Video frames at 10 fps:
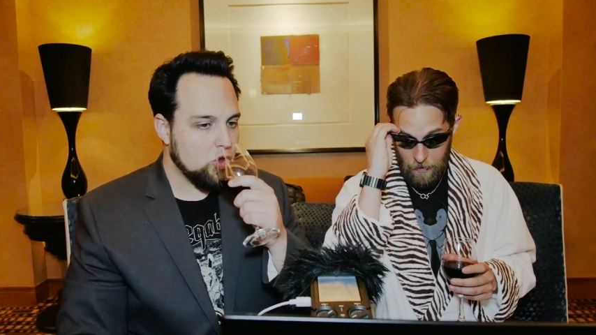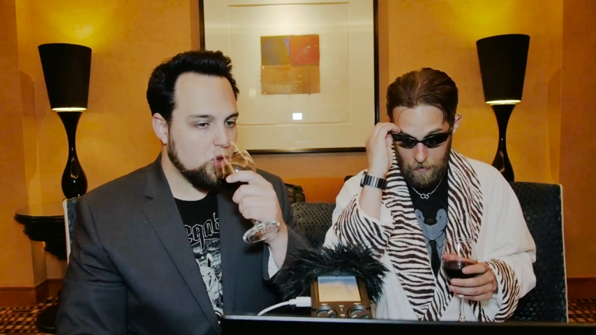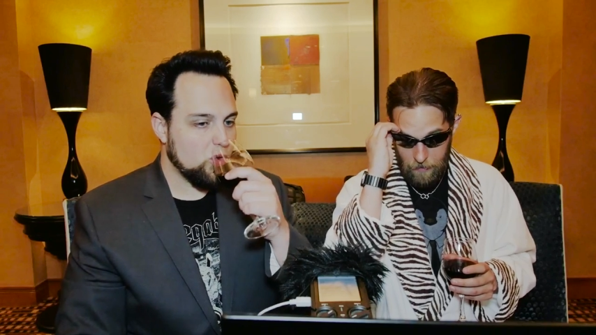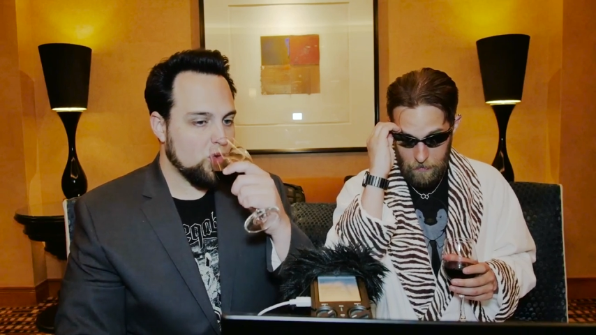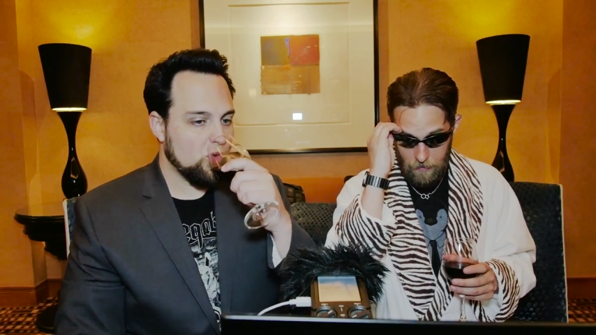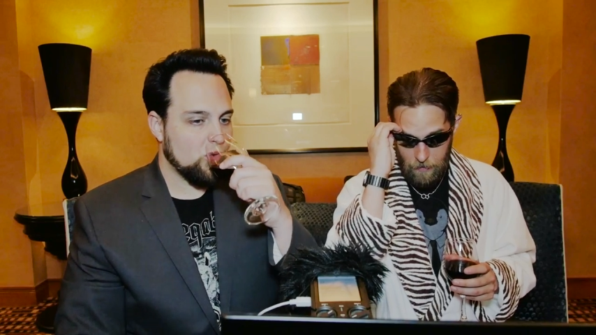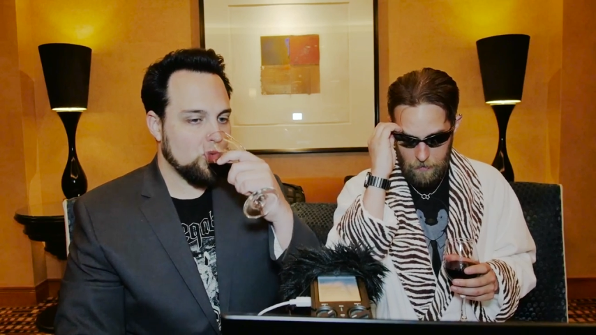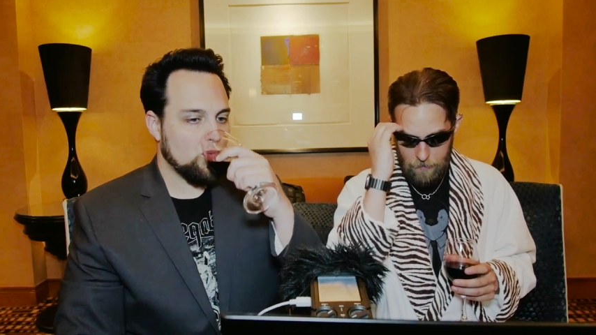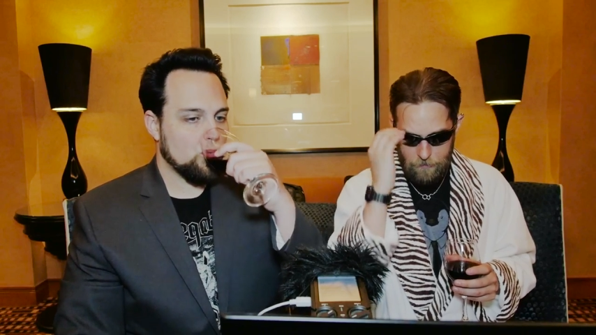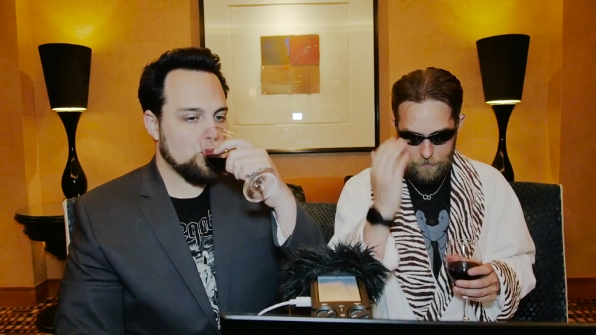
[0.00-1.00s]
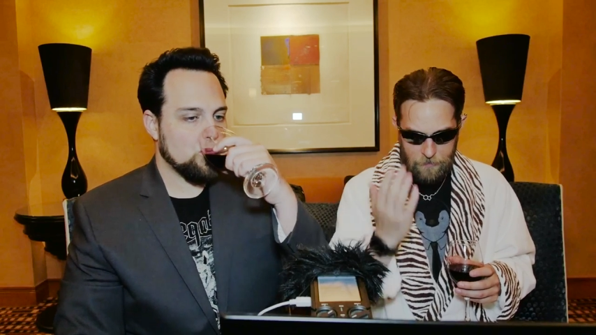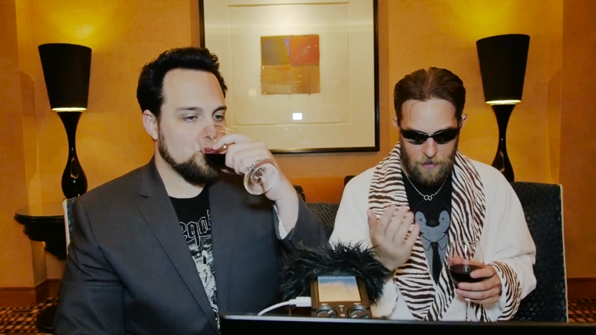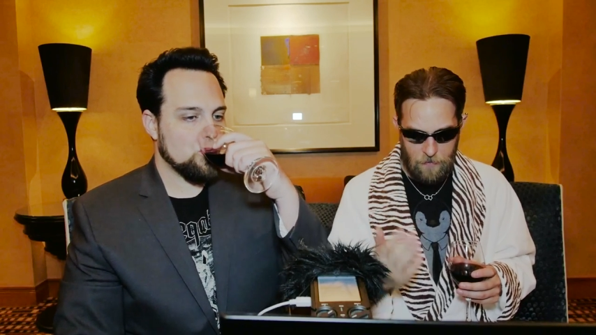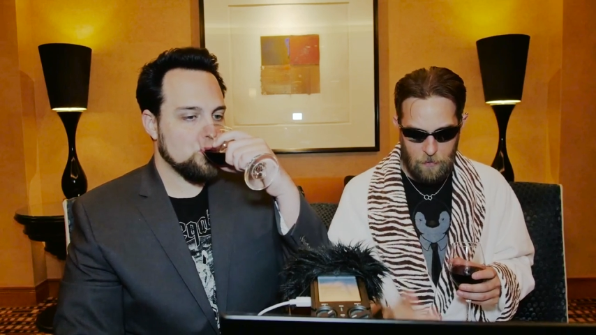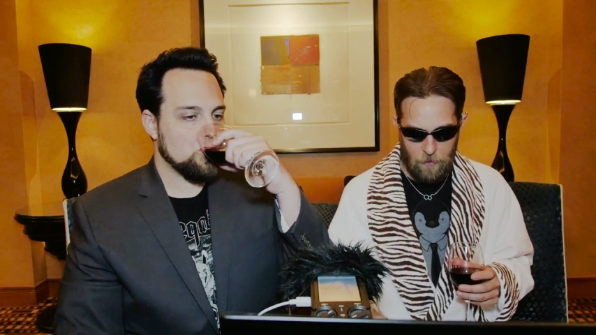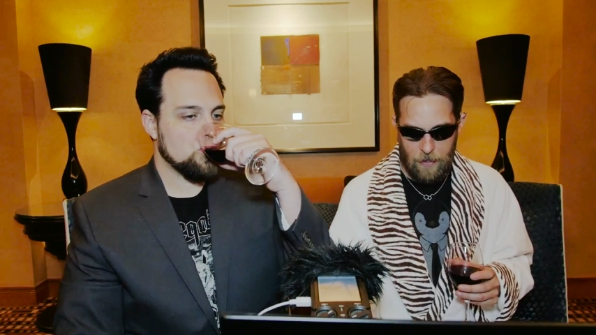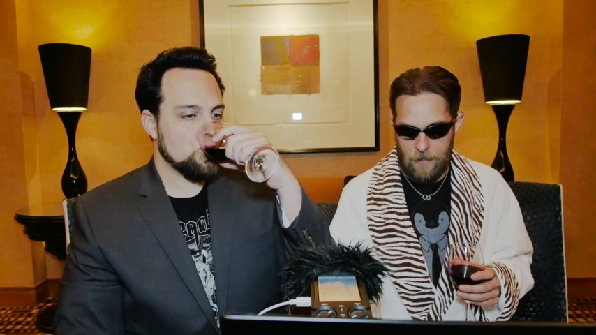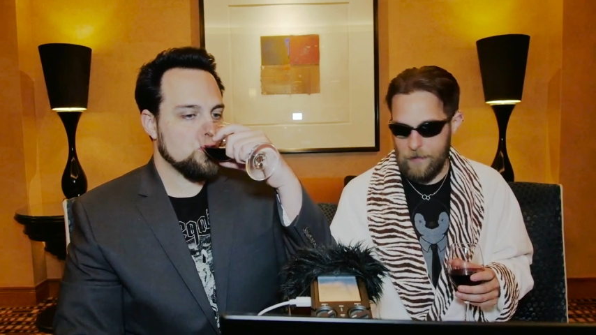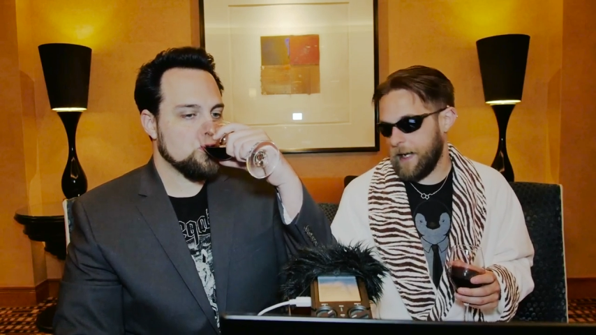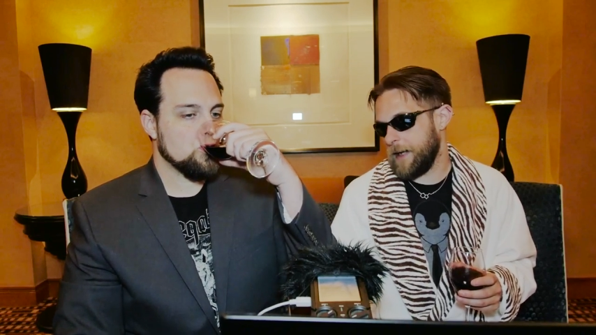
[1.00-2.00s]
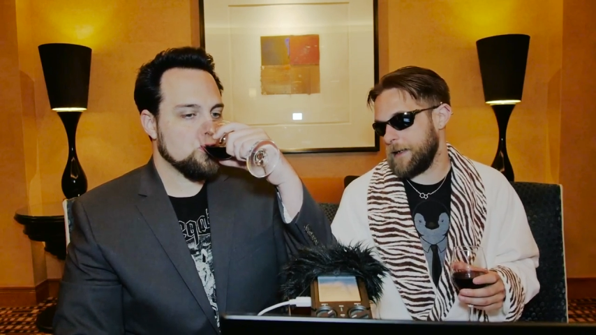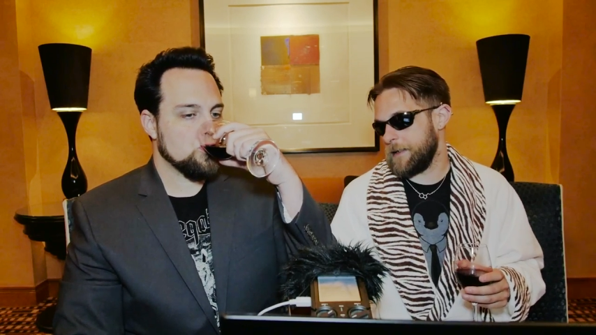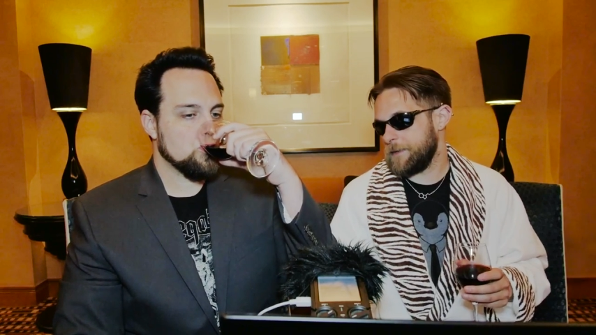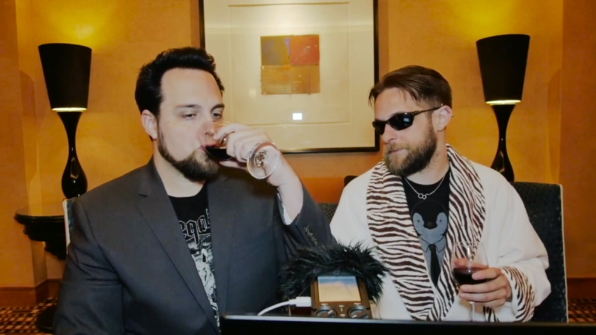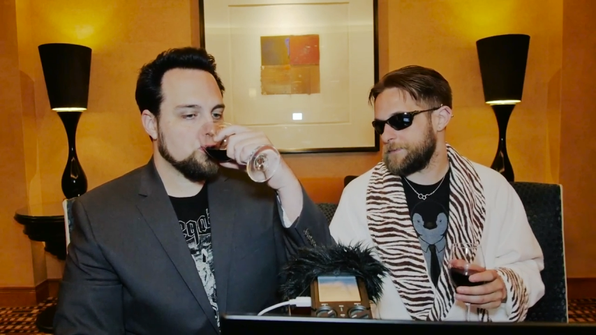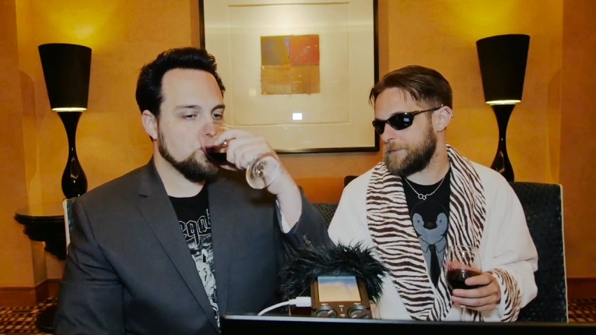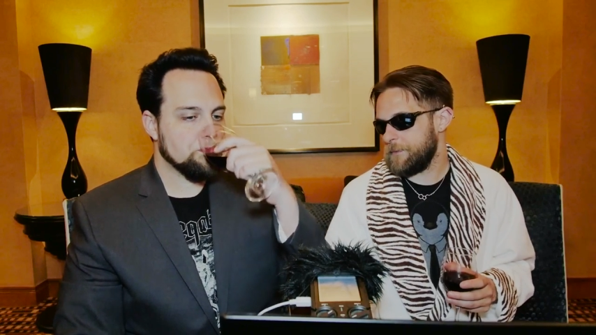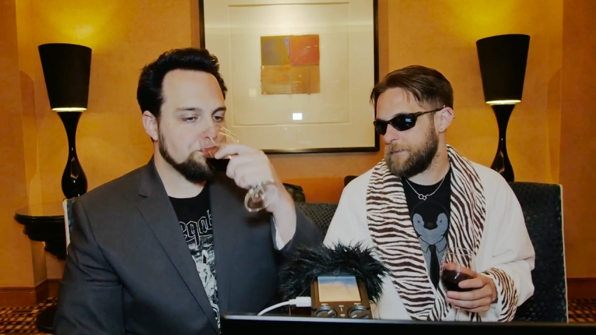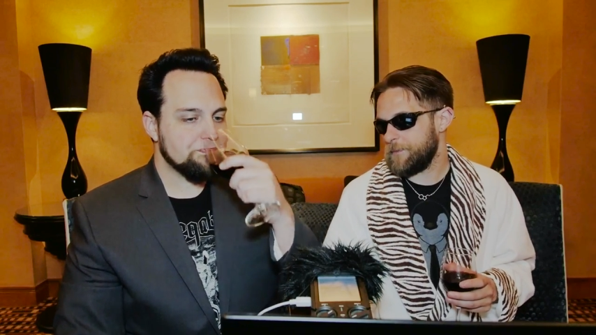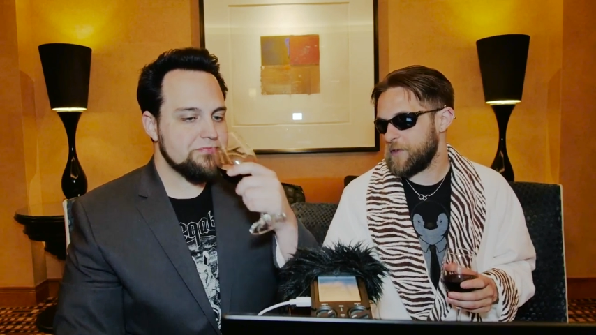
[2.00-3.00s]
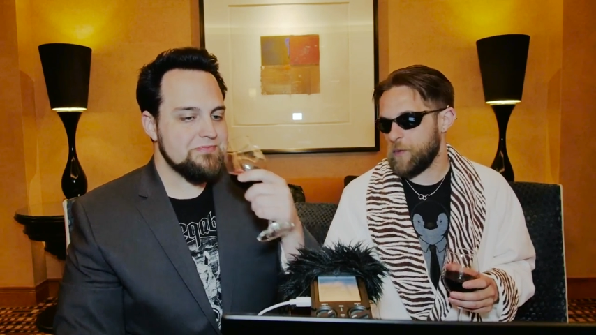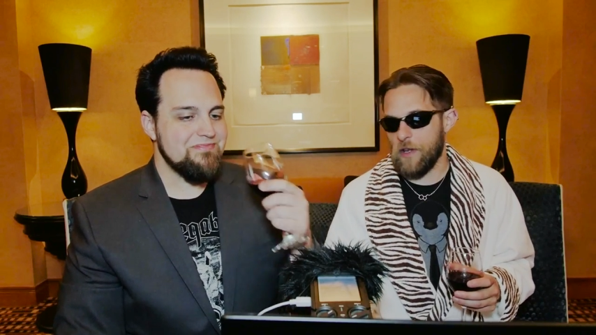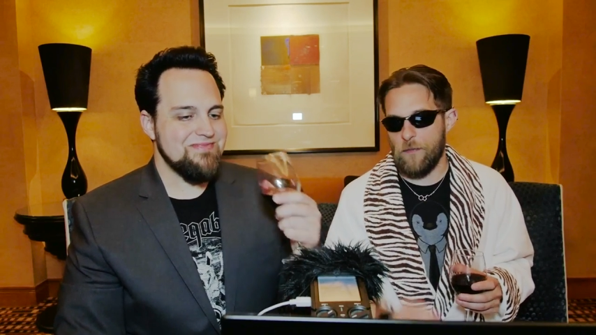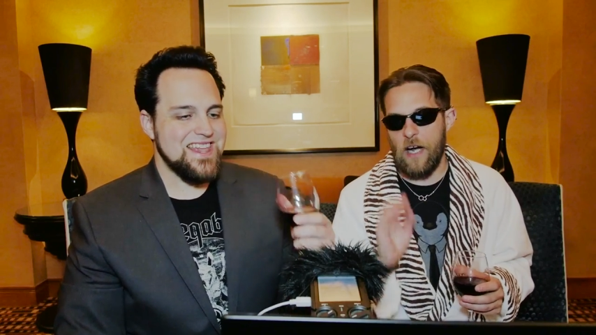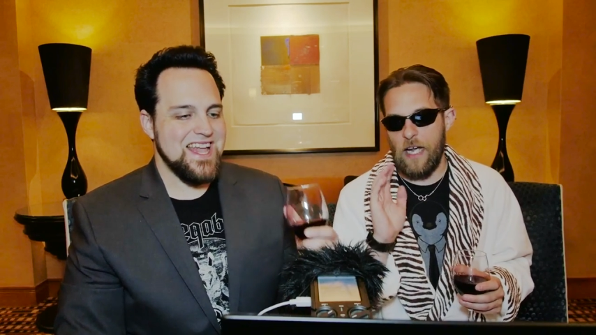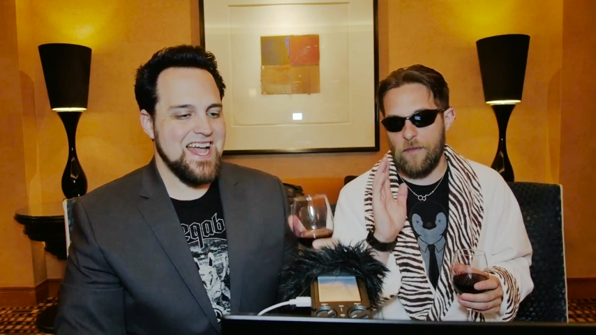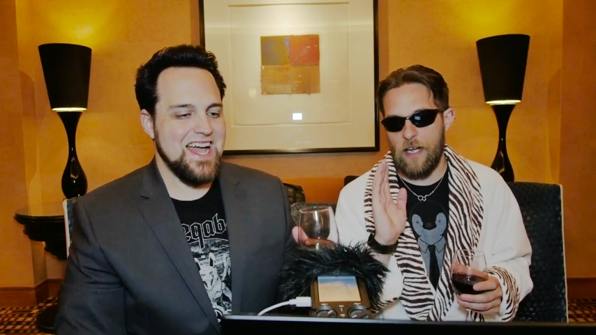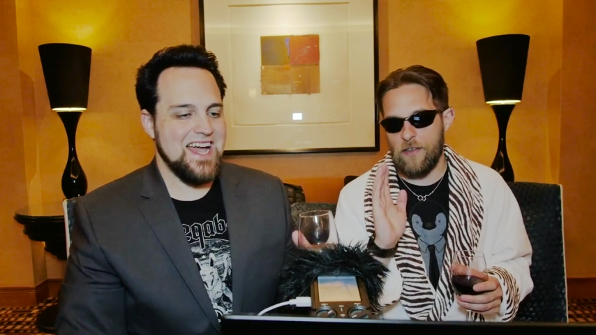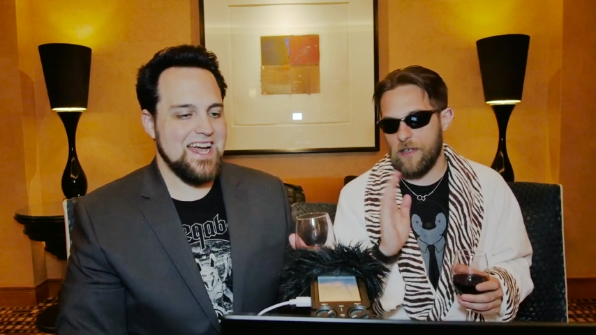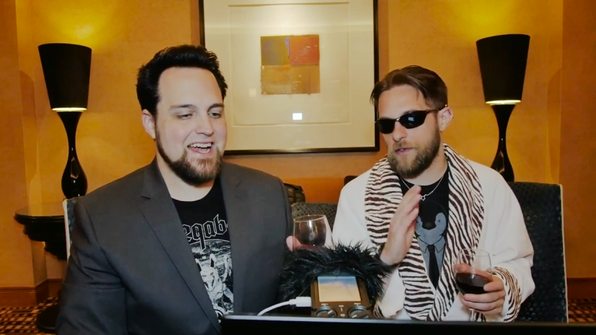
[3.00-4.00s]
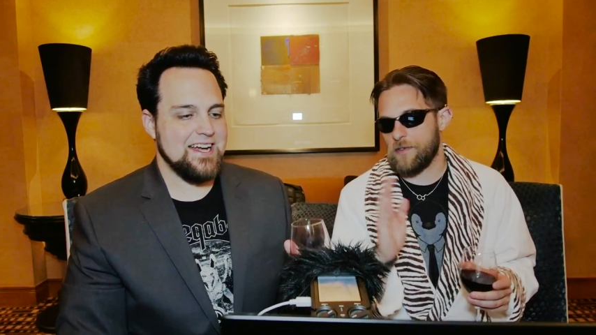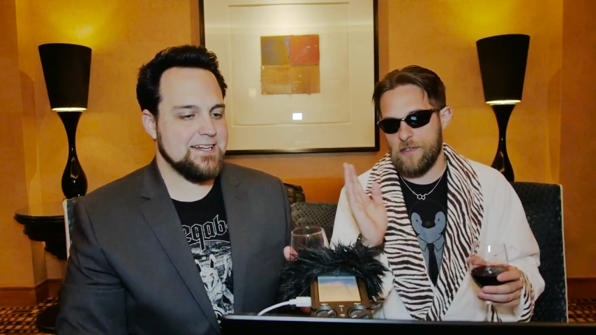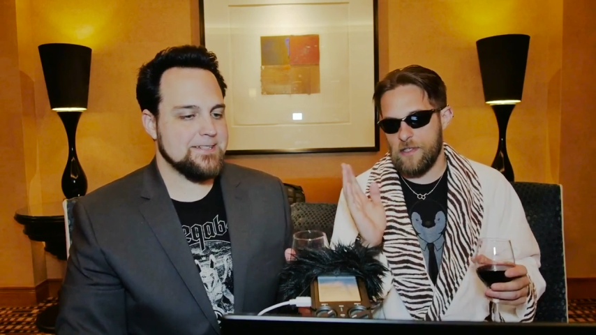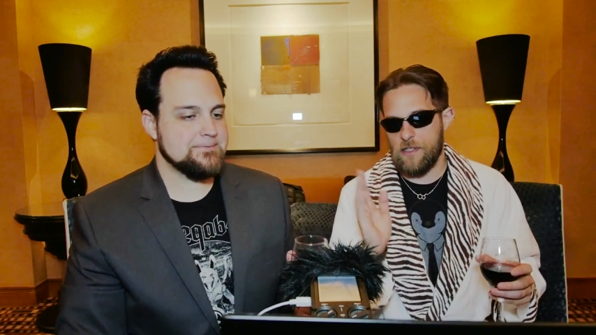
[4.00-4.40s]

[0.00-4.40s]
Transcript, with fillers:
Speaker 1: and uh, they're located in Canada, it's one of the Five Eyes countries.